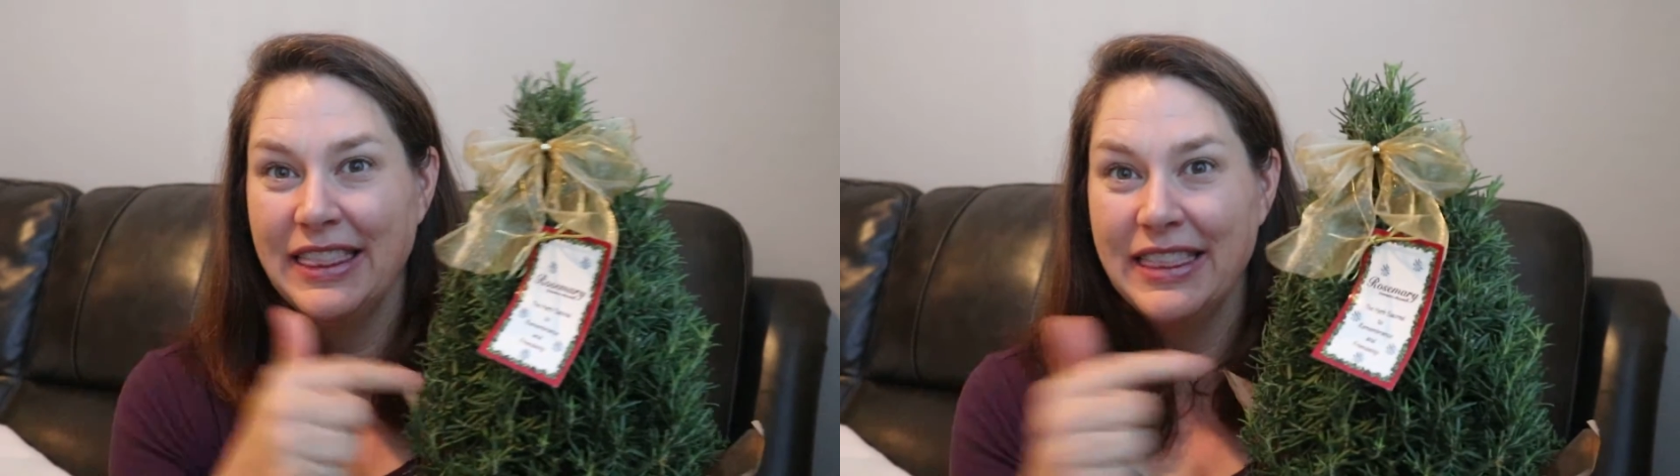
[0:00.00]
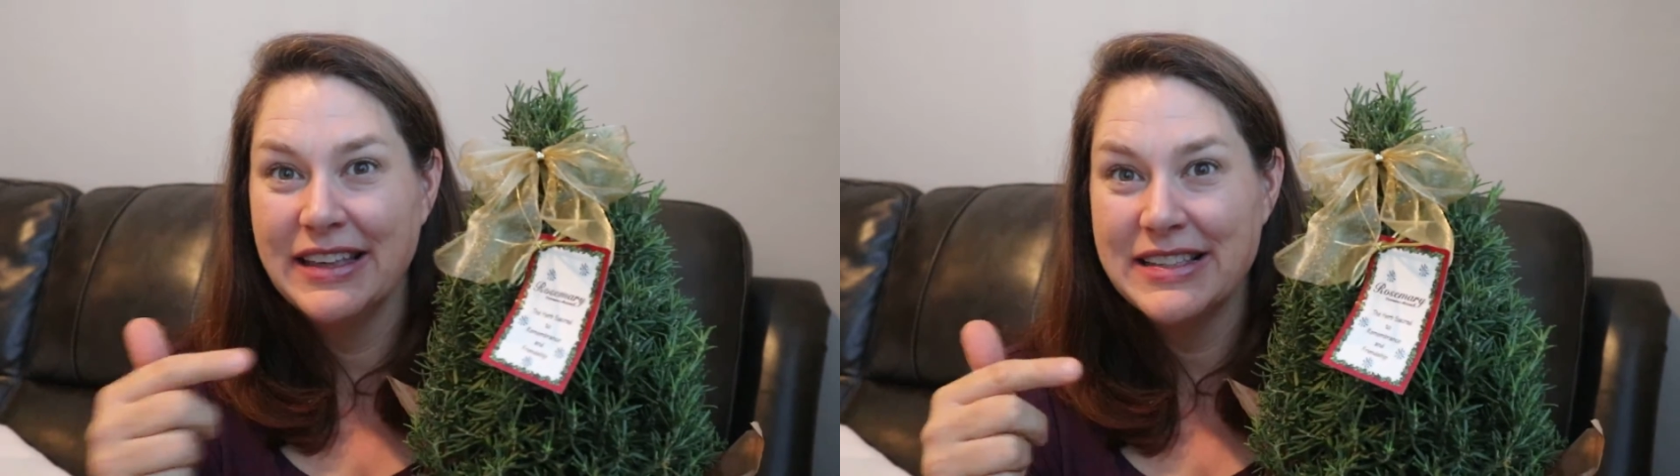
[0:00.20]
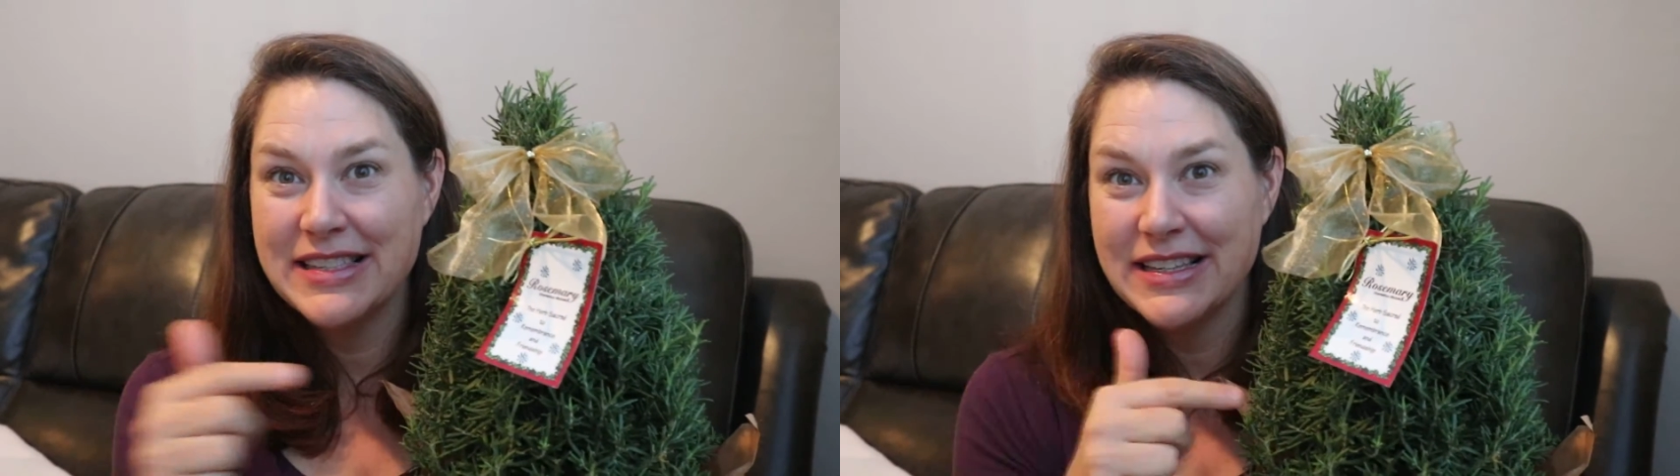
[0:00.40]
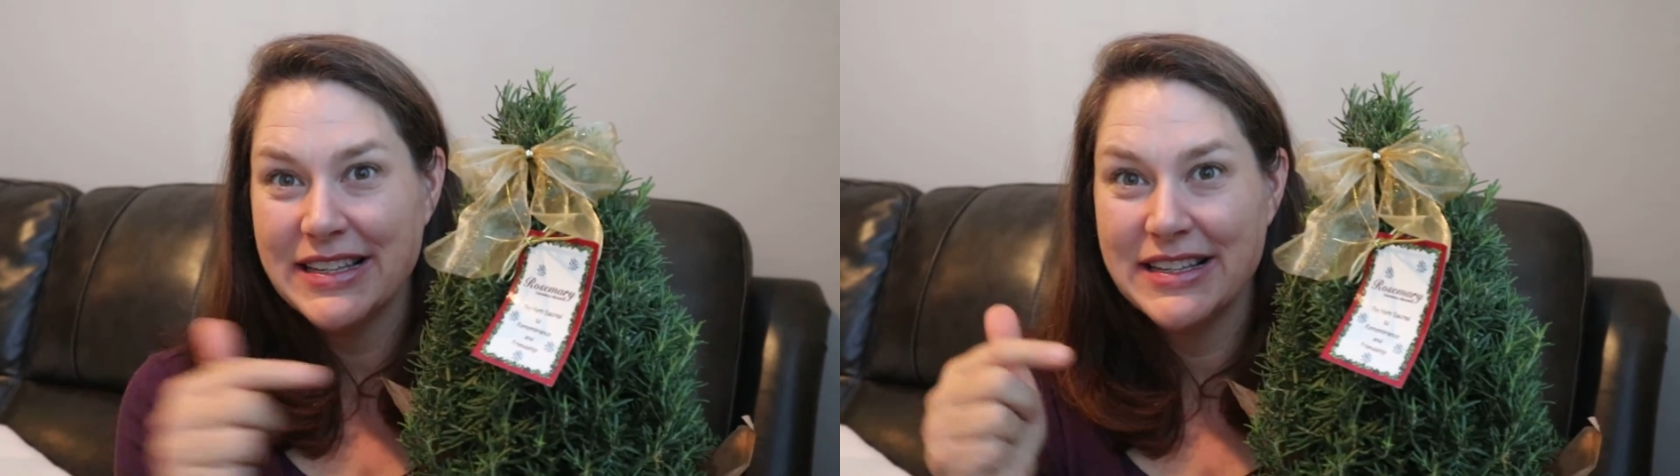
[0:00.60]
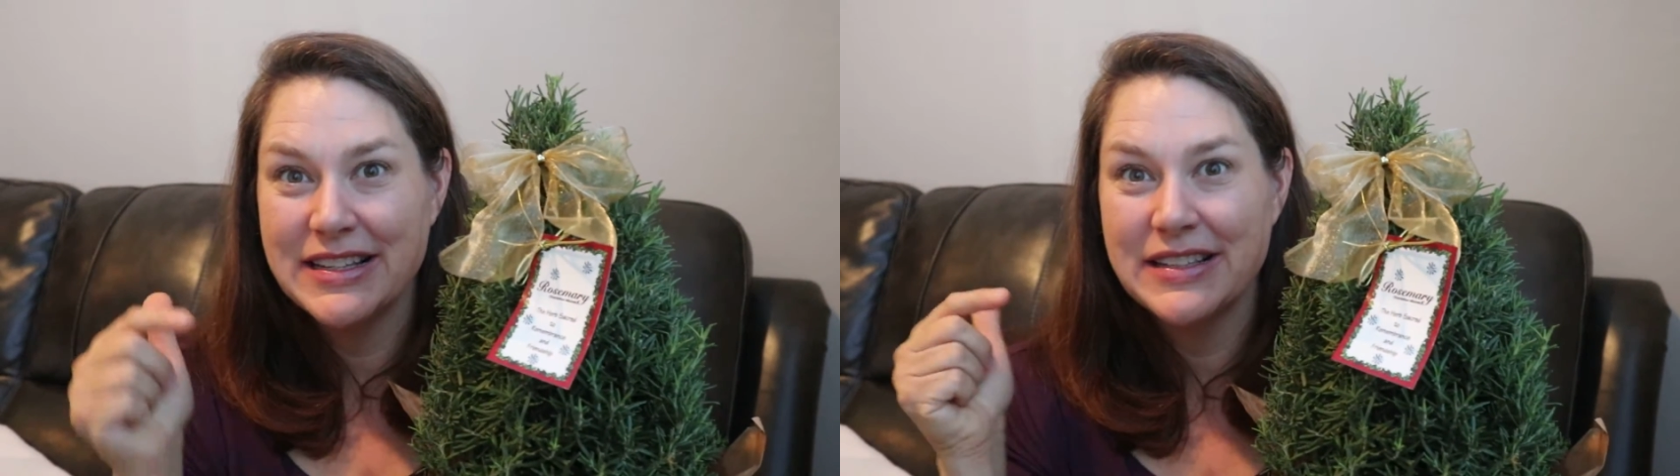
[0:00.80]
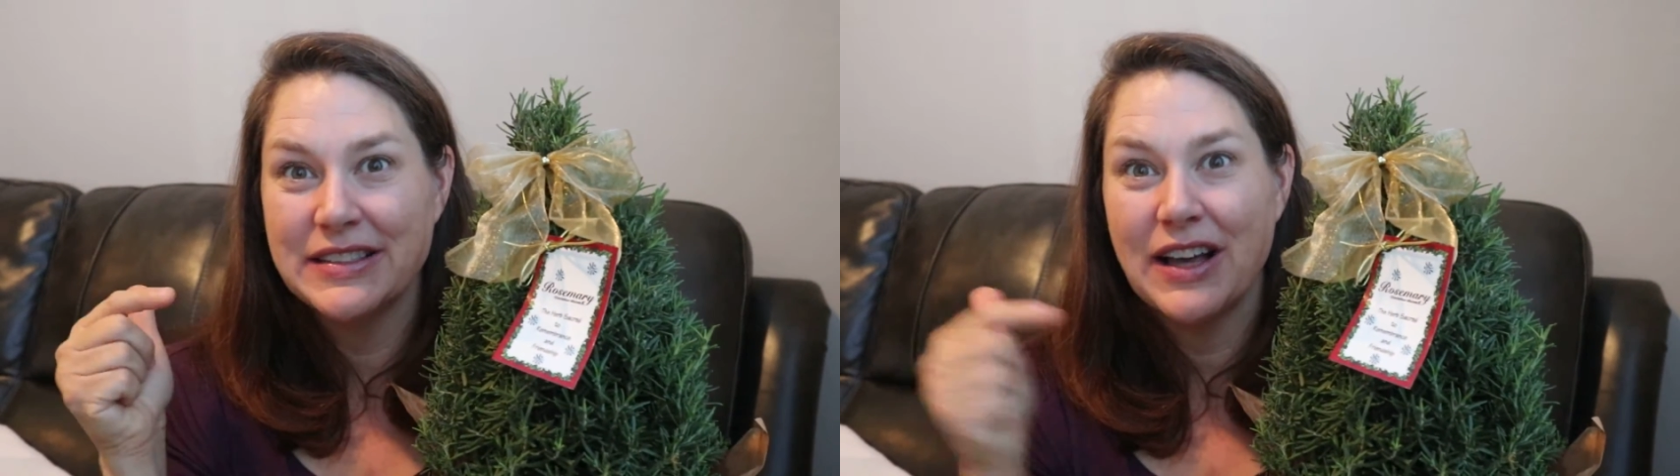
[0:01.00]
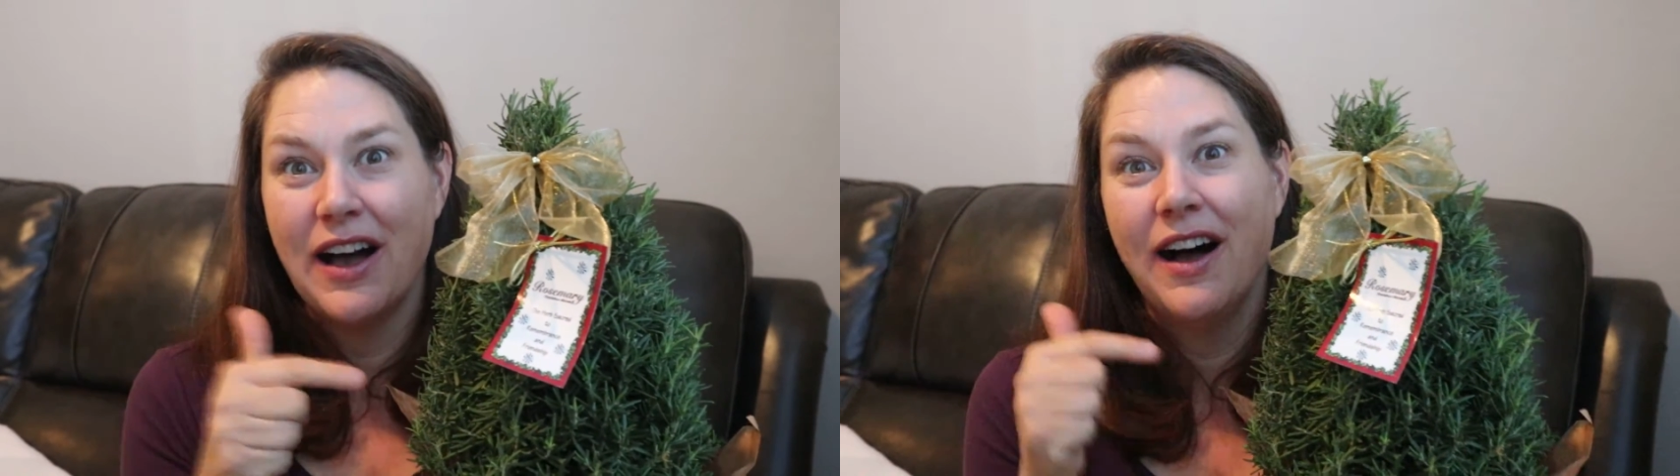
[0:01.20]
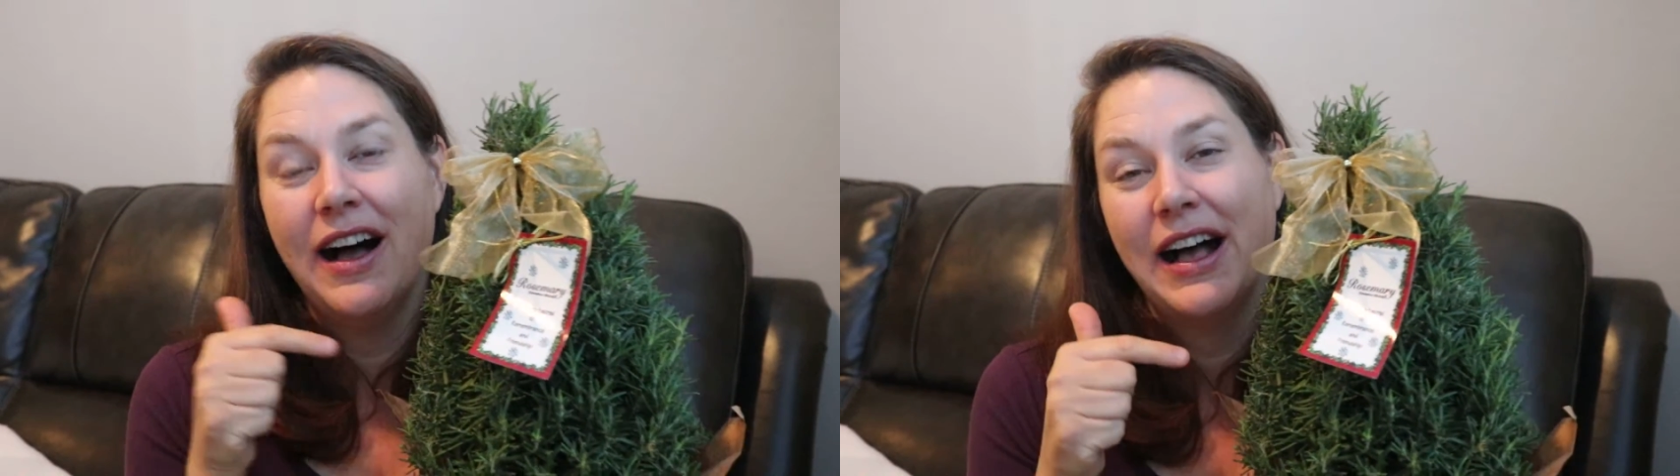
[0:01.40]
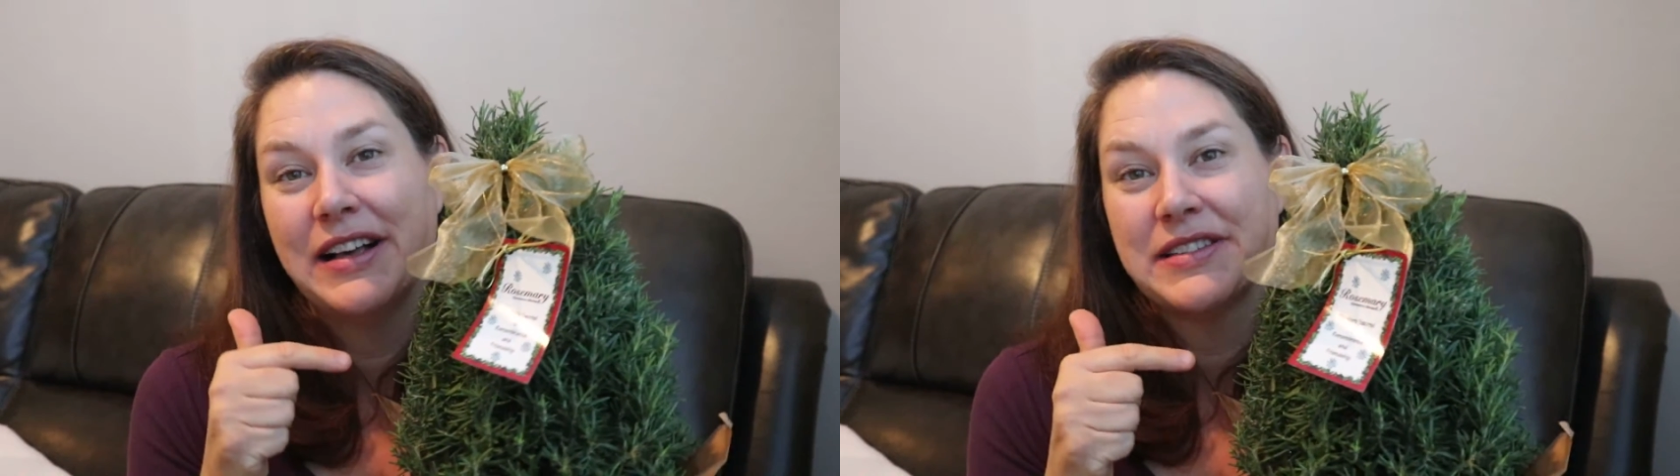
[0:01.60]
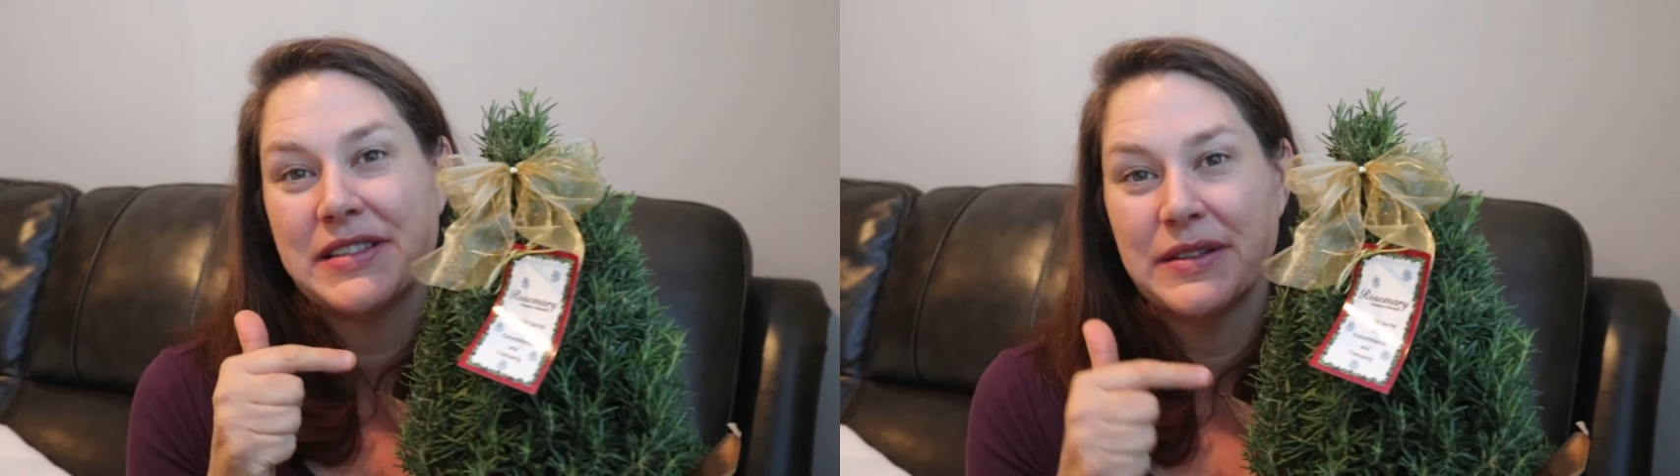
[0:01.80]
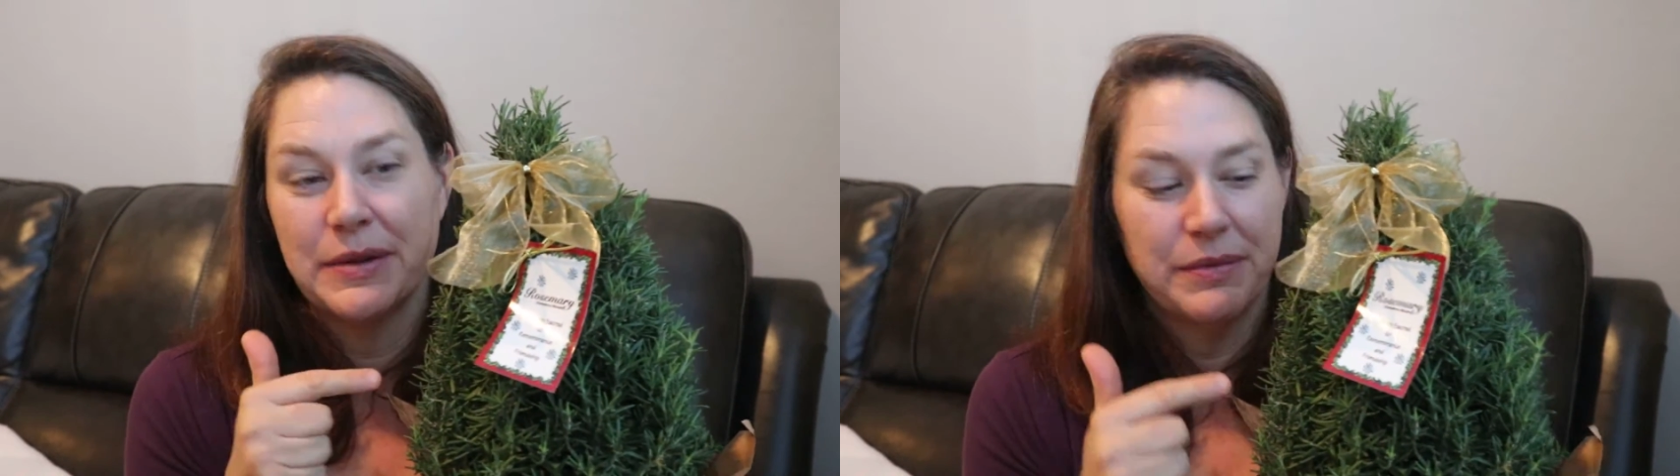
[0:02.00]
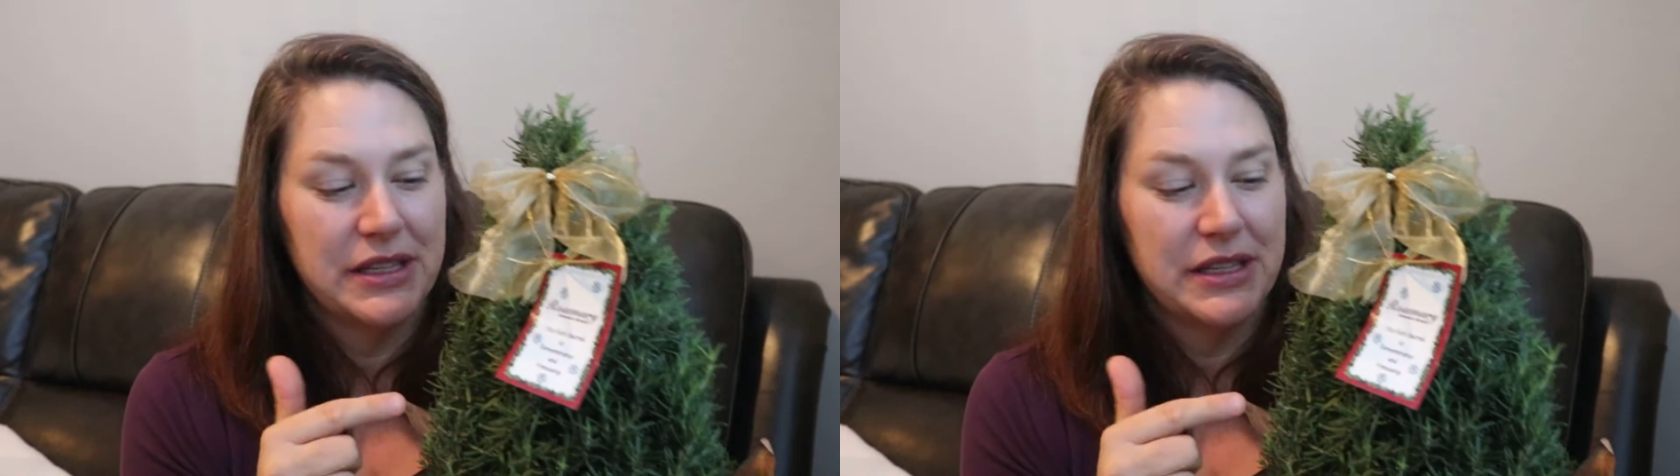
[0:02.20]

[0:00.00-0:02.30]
this is awesome.